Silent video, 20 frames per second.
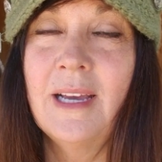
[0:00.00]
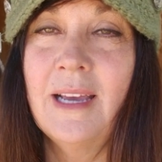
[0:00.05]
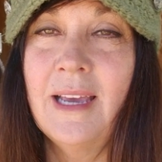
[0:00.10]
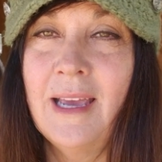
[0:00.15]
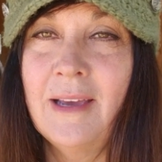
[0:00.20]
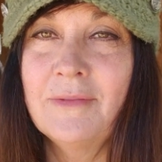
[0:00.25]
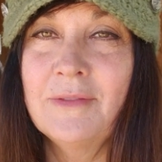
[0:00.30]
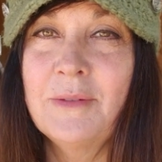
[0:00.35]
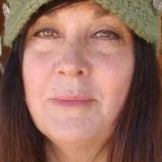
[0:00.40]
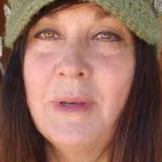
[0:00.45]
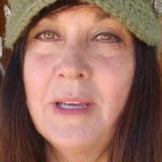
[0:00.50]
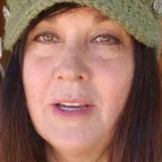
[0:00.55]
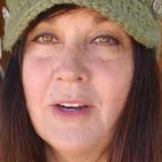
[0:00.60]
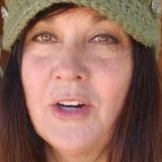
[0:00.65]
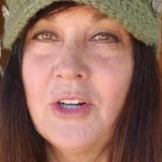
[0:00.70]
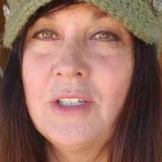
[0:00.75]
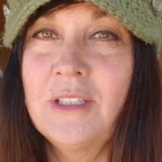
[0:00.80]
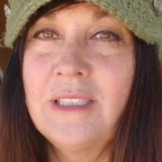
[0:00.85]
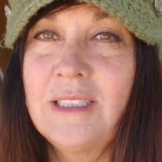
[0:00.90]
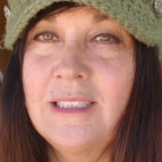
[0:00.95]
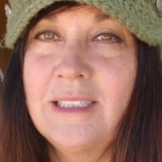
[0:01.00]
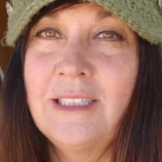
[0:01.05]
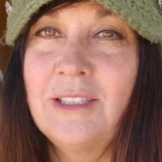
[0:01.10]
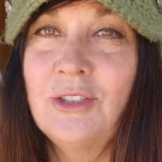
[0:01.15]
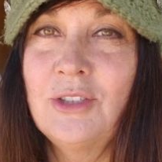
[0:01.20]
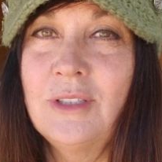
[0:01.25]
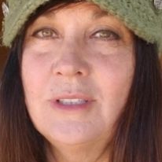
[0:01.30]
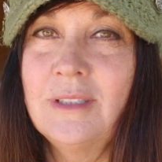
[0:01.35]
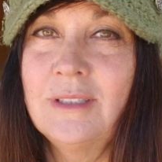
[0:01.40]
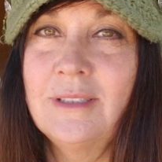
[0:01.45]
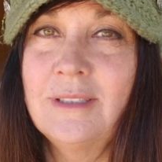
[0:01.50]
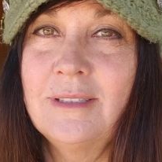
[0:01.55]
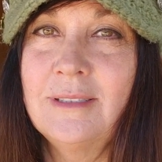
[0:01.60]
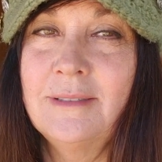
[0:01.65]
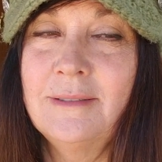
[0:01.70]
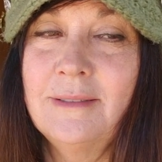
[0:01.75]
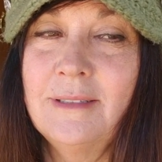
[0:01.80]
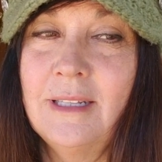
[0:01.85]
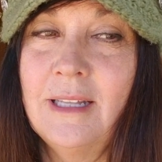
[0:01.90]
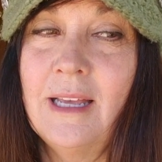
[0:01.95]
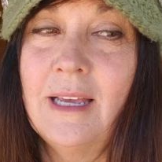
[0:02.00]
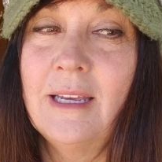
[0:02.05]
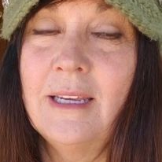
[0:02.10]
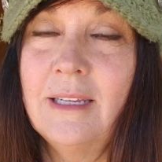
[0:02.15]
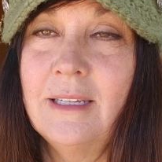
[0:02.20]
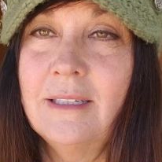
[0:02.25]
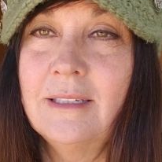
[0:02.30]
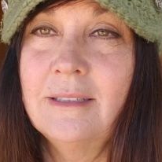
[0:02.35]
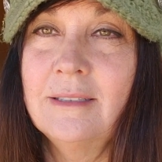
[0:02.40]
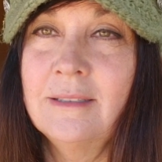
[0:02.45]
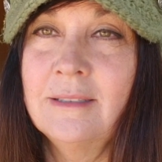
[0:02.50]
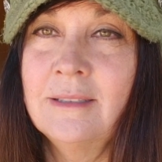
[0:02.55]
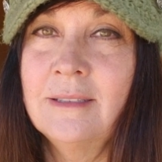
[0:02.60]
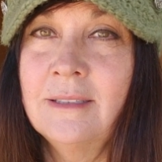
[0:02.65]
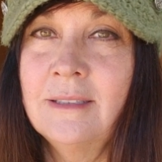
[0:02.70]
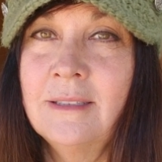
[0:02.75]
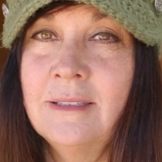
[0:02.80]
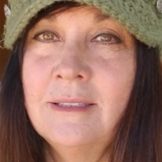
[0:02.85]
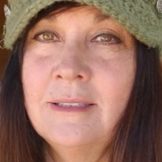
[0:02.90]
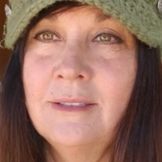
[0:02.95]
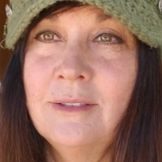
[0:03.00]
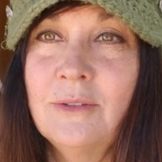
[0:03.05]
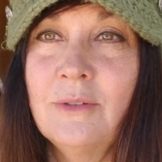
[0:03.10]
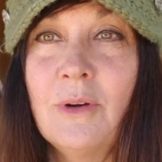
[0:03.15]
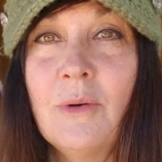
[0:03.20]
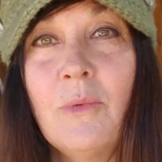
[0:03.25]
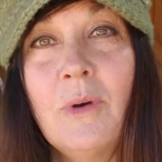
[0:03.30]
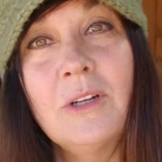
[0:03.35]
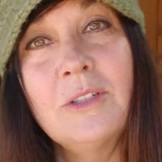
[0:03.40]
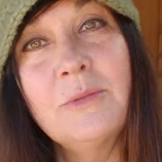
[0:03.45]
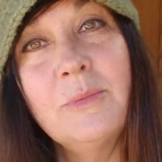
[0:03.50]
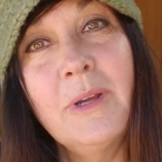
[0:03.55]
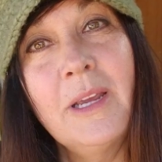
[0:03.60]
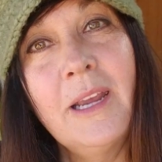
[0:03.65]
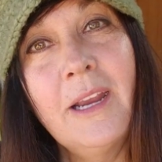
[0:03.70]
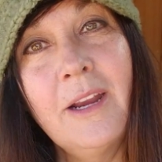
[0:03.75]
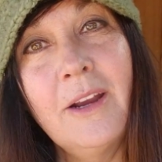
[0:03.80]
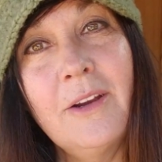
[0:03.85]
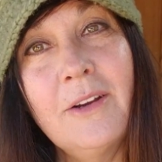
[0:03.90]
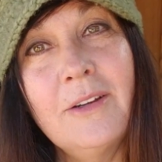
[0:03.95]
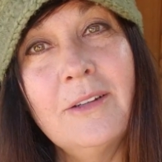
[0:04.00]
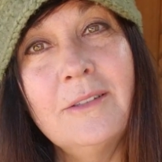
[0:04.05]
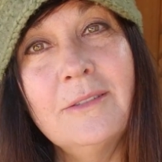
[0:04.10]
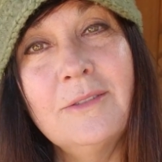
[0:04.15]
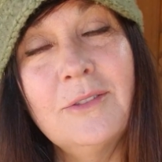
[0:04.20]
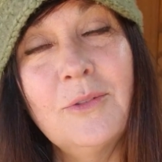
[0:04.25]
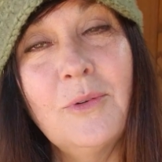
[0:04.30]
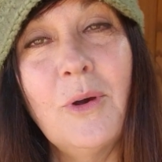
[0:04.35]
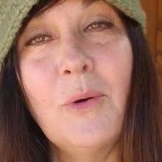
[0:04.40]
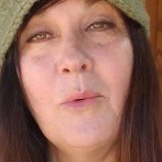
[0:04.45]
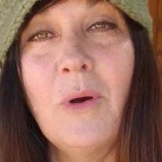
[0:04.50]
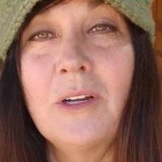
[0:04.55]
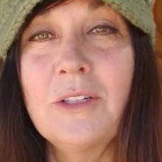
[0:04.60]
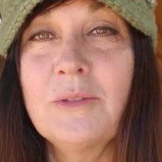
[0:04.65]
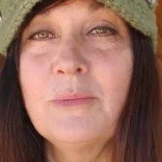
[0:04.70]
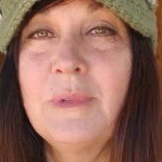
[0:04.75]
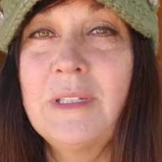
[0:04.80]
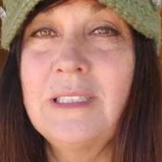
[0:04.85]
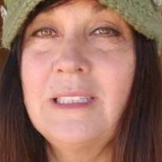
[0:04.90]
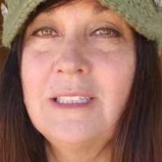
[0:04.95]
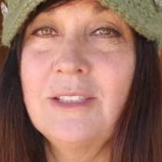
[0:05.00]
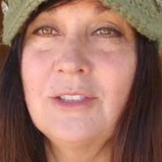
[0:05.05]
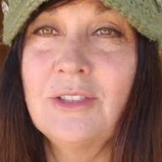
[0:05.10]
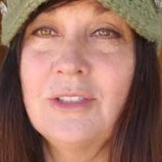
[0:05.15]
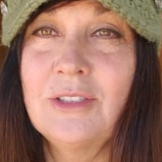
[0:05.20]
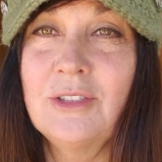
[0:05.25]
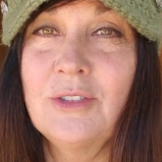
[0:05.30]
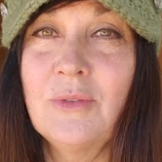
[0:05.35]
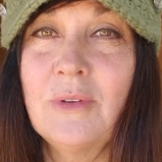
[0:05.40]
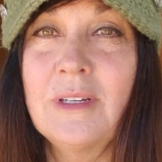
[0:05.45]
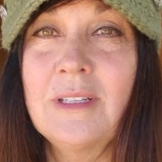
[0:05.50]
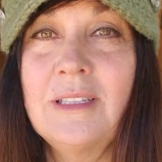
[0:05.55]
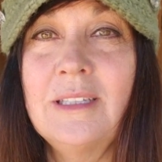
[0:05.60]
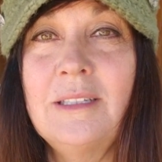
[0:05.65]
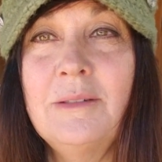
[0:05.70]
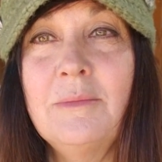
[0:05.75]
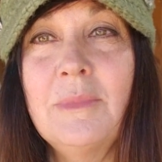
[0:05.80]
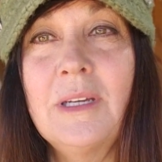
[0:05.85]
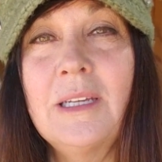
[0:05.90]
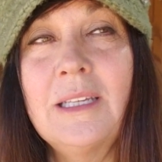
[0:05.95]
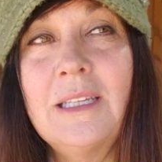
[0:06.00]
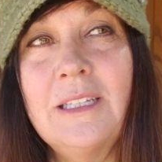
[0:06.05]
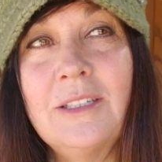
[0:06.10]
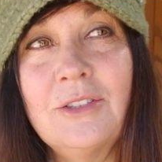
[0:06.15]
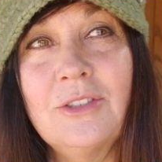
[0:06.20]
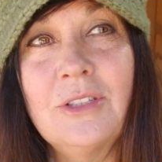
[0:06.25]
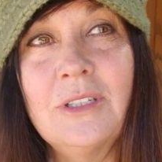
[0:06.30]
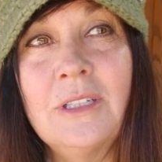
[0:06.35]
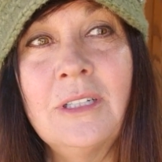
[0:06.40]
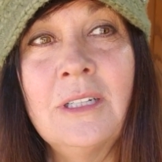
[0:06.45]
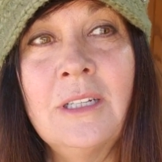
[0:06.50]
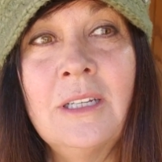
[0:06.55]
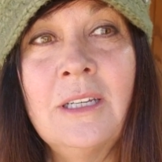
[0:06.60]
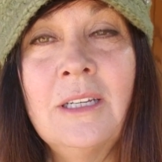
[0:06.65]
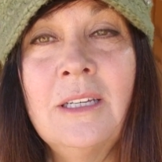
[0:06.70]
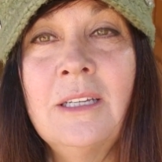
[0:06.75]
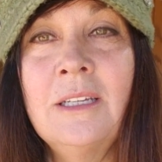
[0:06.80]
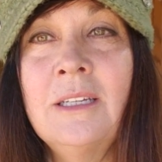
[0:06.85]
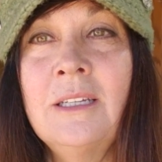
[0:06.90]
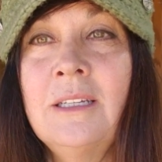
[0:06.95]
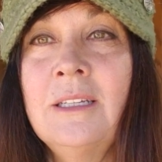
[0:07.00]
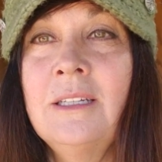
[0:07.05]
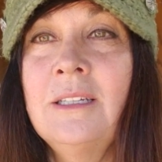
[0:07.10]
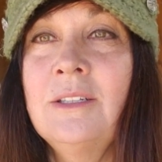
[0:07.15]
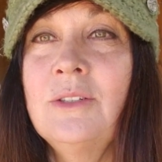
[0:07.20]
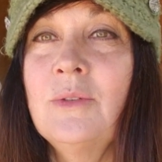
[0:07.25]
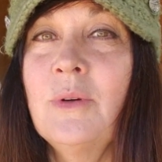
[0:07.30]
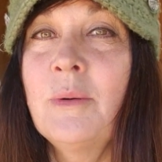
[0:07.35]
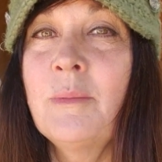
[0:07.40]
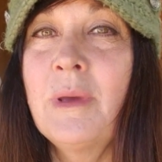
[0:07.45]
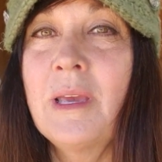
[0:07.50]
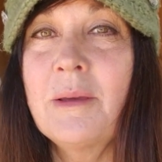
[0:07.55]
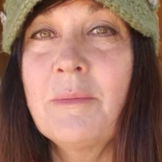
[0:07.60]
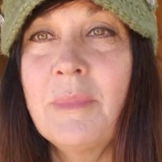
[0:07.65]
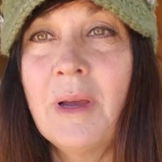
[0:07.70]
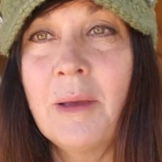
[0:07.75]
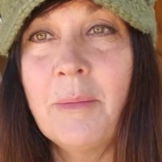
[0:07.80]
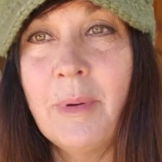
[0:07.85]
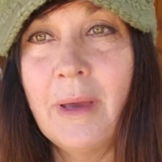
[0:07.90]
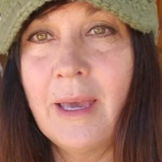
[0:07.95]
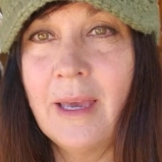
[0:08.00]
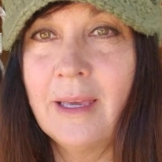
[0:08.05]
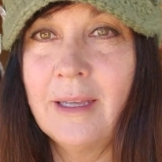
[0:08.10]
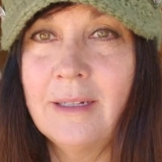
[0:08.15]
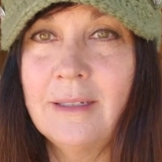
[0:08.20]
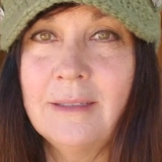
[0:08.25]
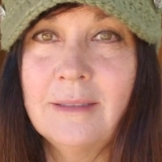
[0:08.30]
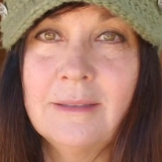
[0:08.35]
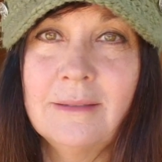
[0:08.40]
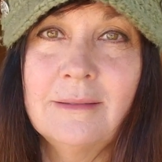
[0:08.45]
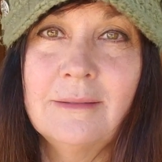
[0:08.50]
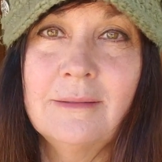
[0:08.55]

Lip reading: I have to make hard decisions, like, do I wash my hair? Do I wash my dishes? Do I clean my kitchen? Do I make my bed?